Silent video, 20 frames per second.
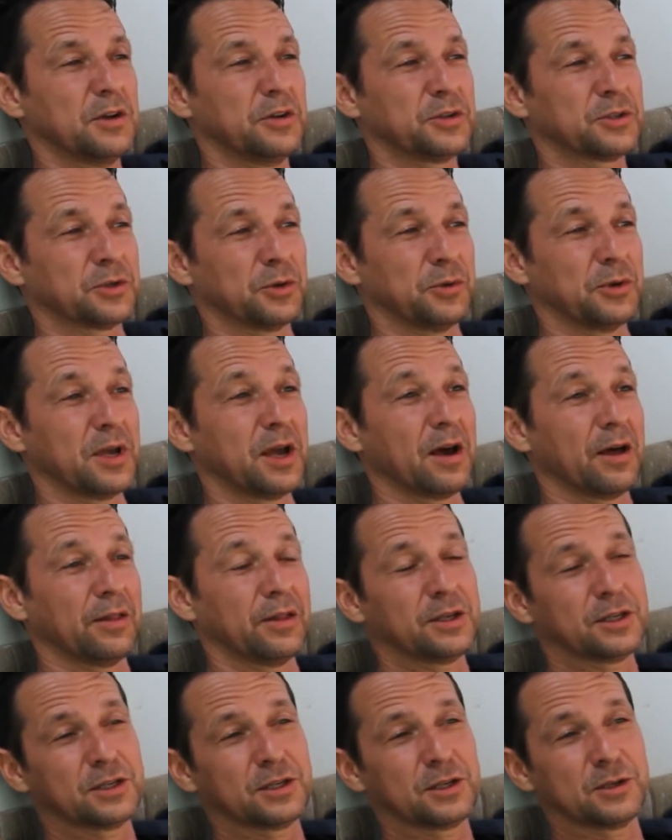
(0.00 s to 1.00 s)
So yeah,
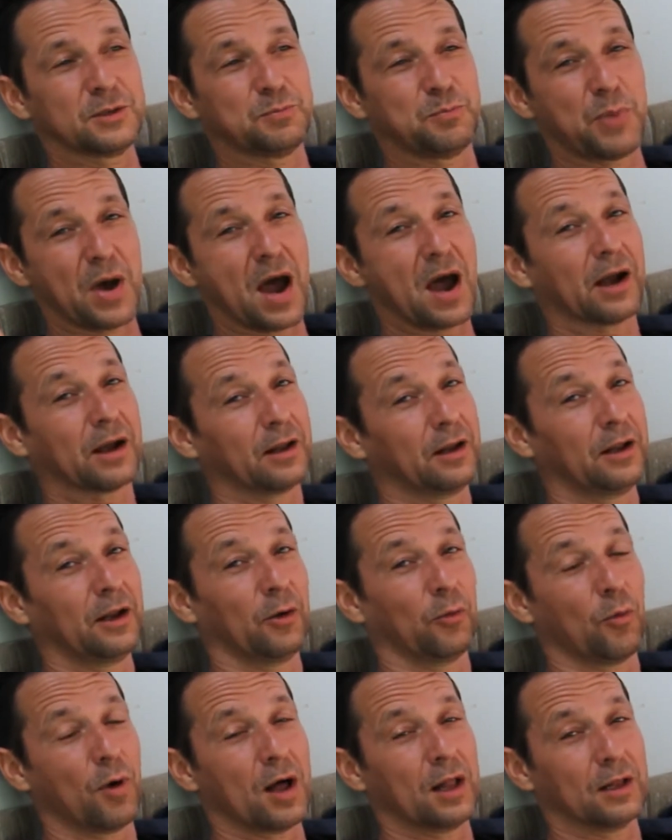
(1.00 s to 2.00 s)
this is back a
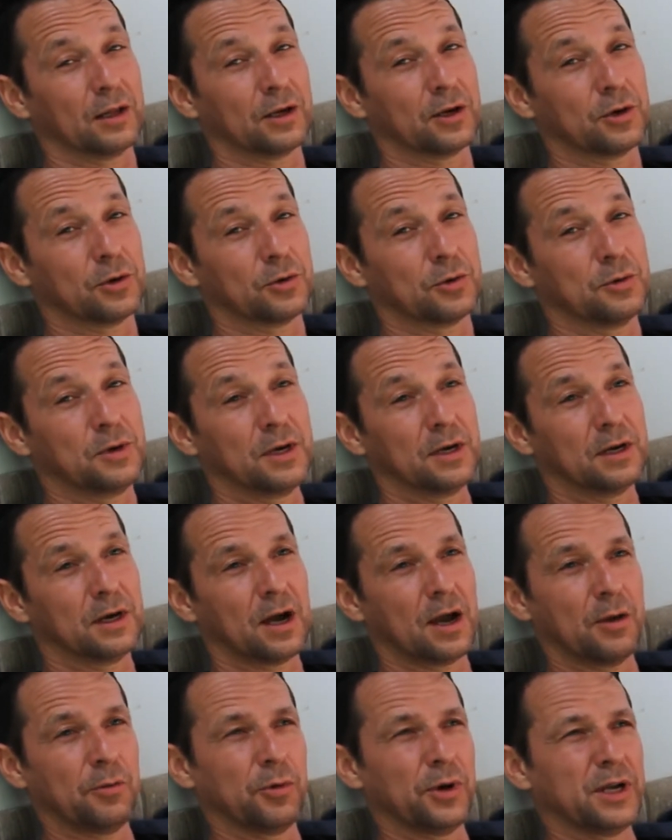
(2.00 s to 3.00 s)
little while ago.
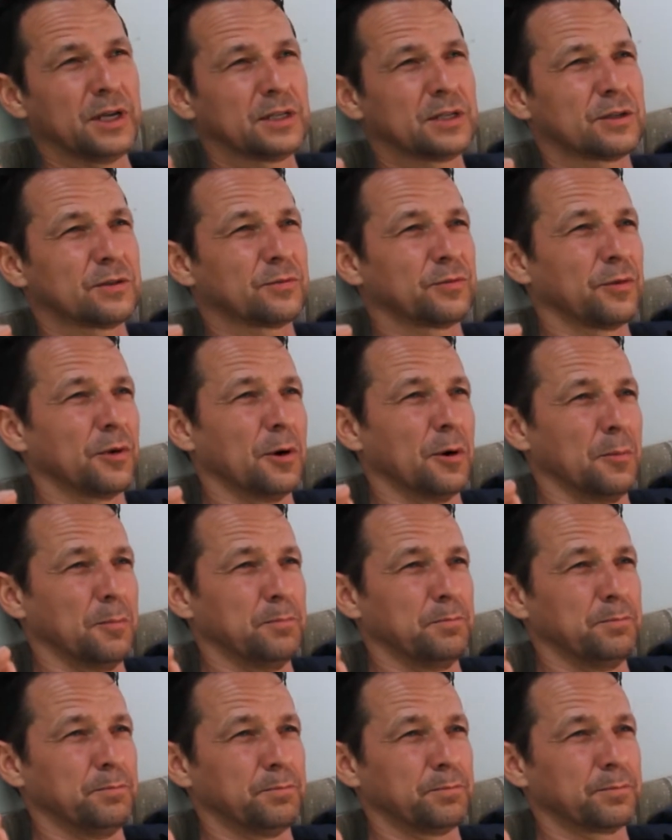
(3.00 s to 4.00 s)
I raced
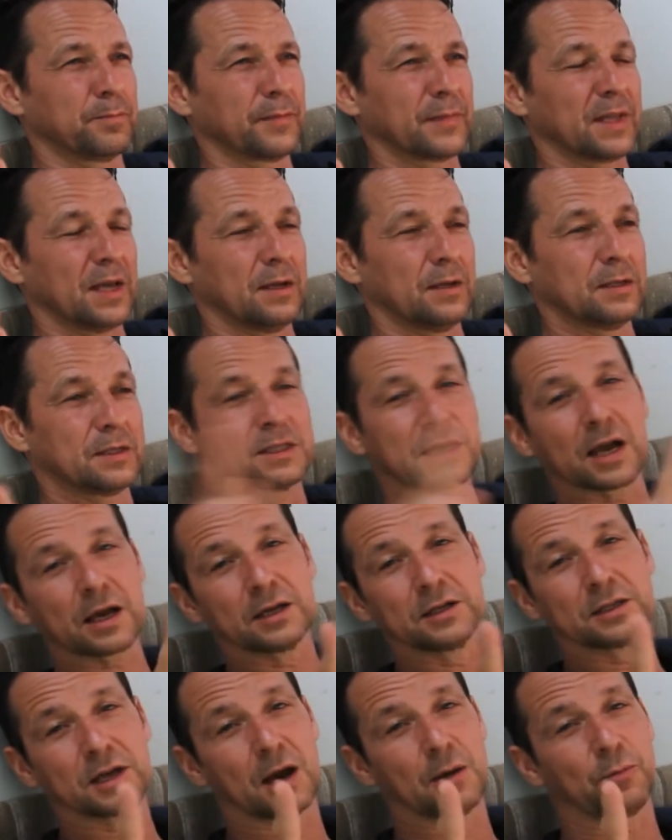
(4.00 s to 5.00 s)
from
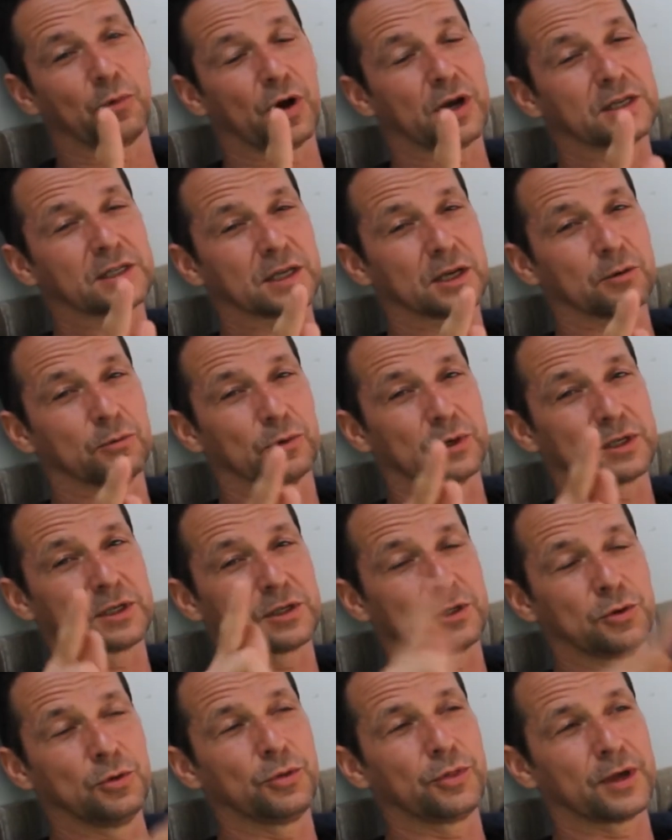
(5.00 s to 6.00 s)
second time racing was
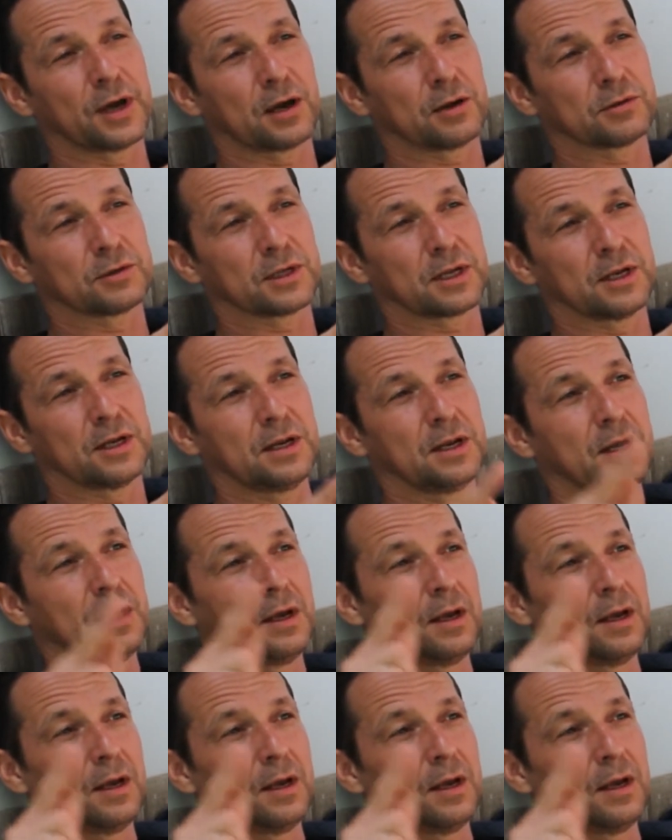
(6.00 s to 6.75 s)
2000.